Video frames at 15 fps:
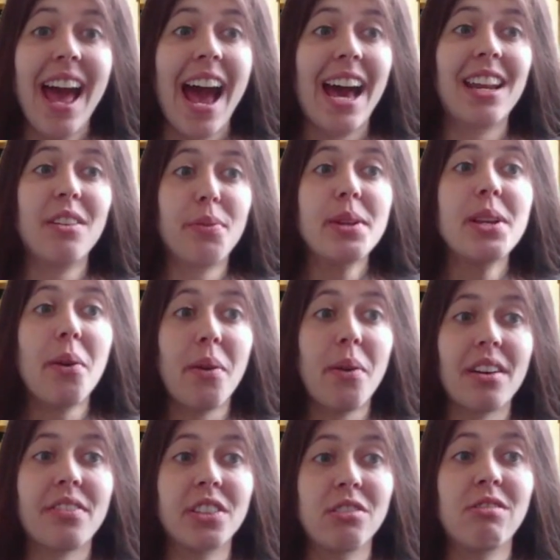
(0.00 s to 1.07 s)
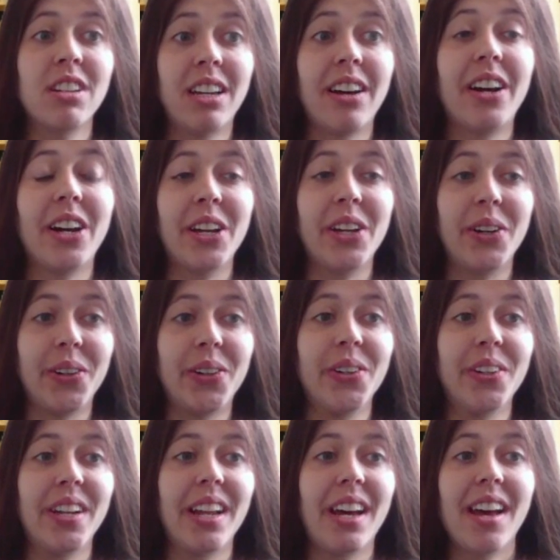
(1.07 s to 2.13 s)
And if we don't have to rely
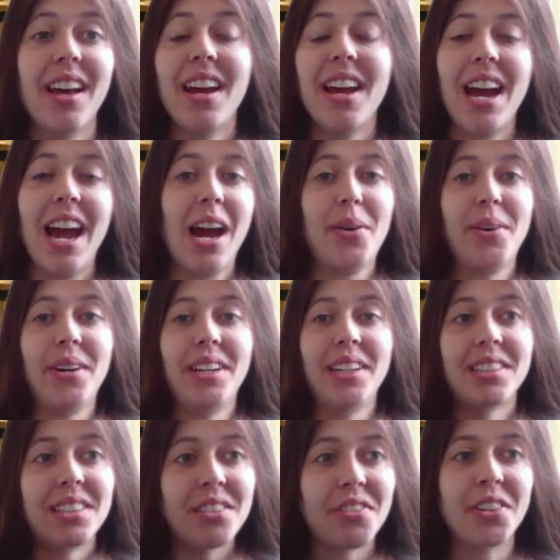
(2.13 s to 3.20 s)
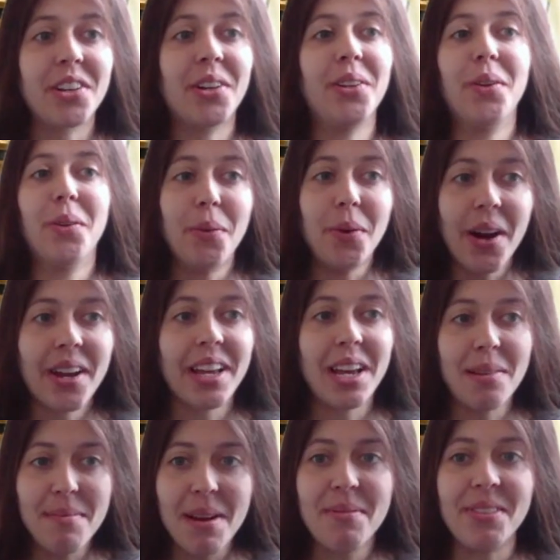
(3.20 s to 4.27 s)
on our difficult
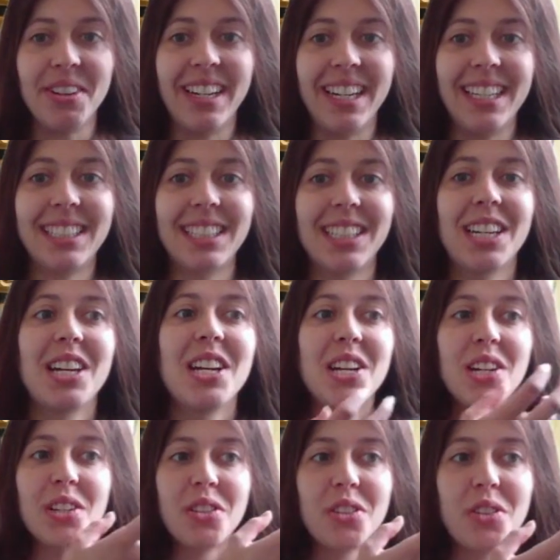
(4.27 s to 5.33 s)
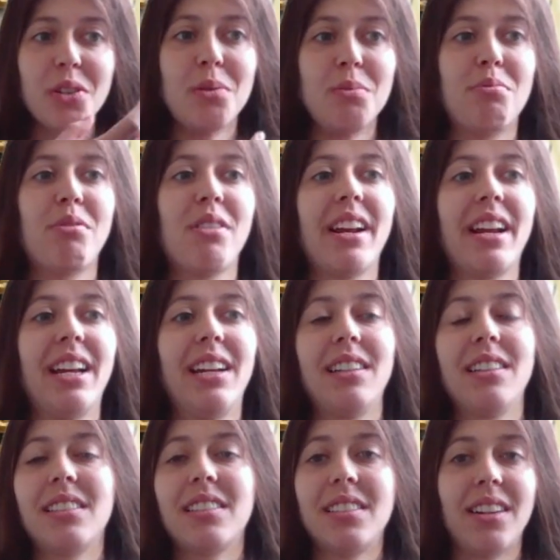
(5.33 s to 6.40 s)
working memories to bring
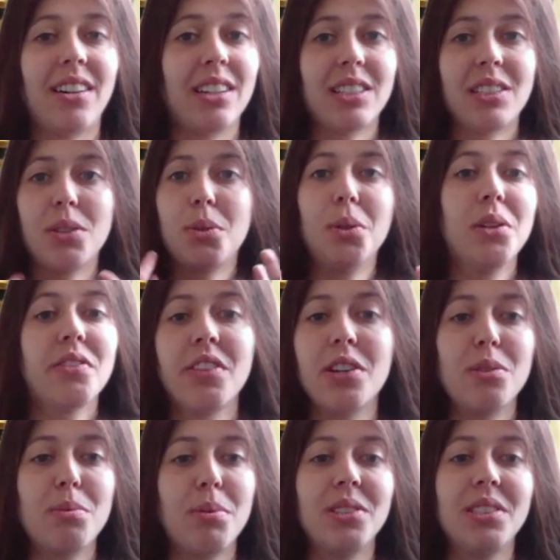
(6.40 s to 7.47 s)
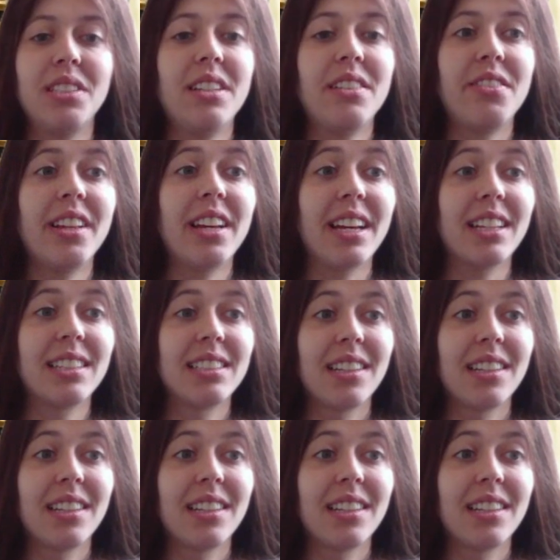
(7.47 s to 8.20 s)
to us all of those positive things.